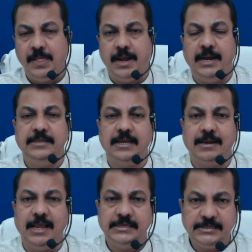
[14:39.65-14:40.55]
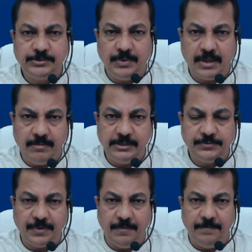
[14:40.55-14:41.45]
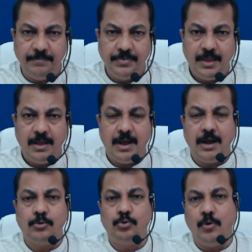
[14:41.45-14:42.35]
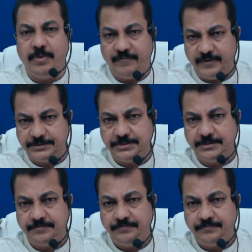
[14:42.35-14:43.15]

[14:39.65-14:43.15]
and the classes will commence from October 1st